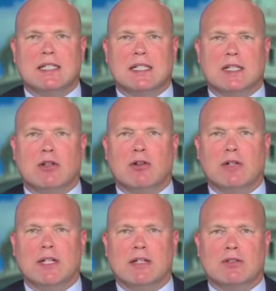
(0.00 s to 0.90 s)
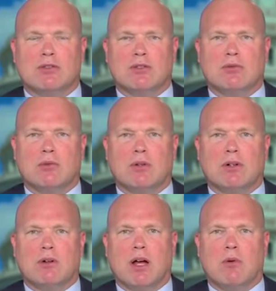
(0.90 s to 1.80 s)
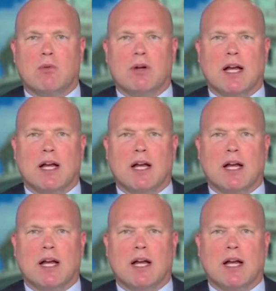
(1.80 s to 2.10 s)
included in the search warrant were